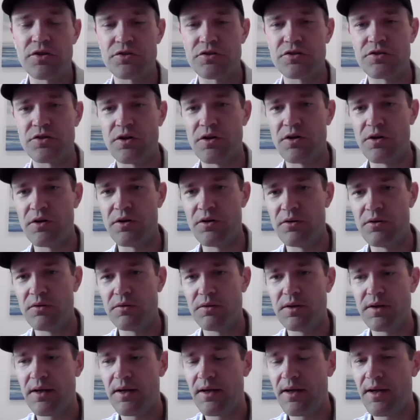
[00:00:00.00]
So,
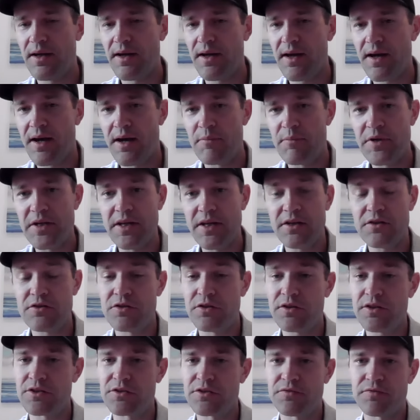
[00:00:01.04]
I mean, it
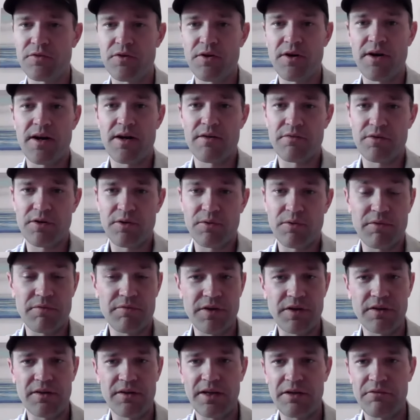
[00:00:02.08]
took us forever. Well,
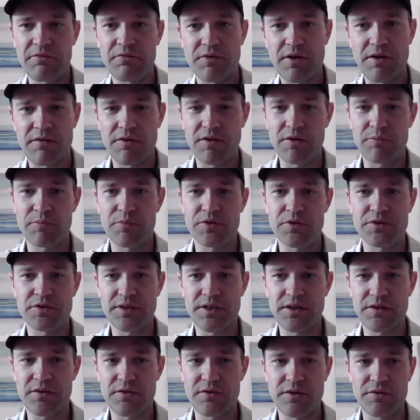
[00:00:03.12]
felt like forever to put
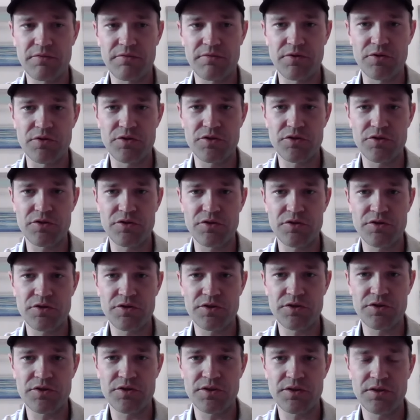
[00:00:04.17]
together the first
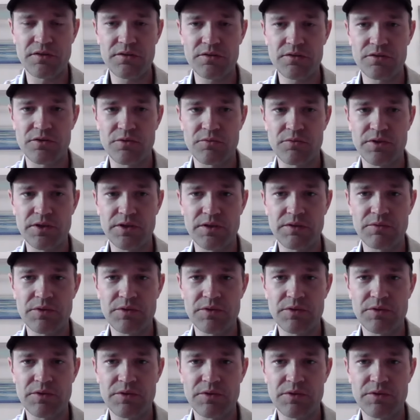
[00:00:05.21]
deal. So we
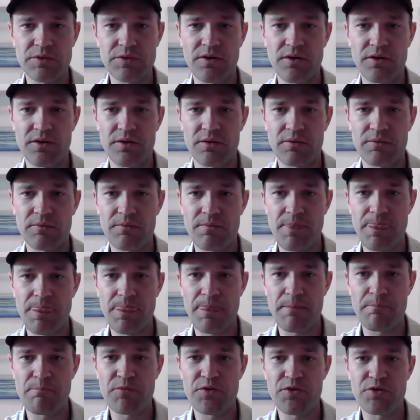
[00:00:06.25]
we stitched
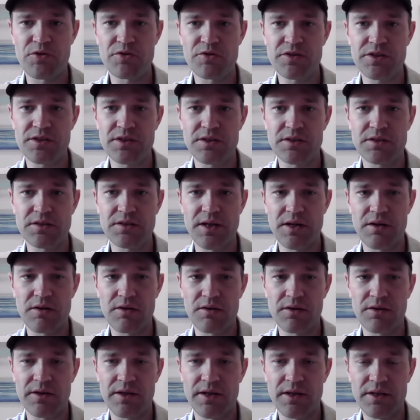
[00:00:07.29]
together 13
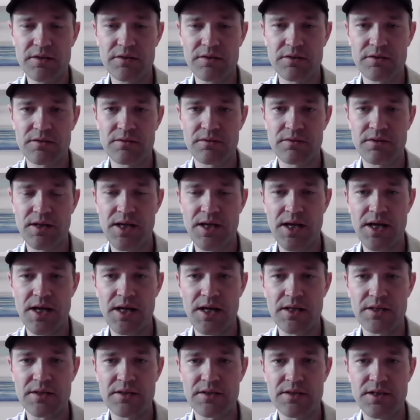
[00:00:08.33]
dental clinics,
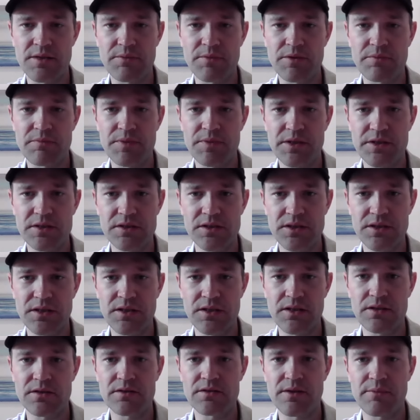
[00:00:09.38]
uh, some in
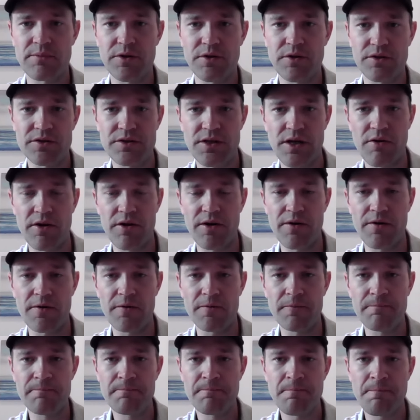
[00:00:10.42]
BC, some in Ontario.
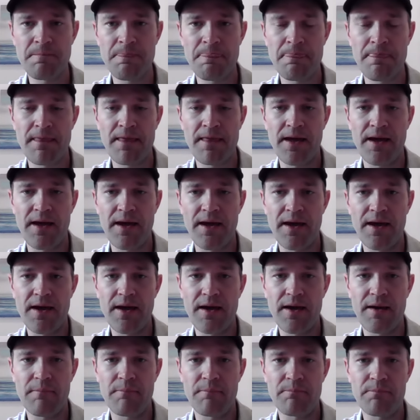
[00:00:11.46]

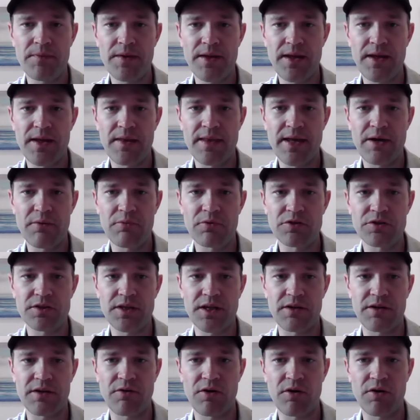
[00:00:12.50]
Um, and that was
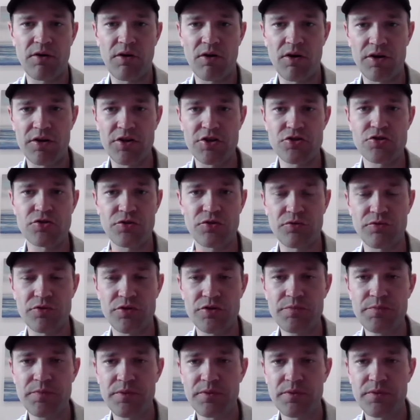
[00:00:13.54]
kind of our, our initial group.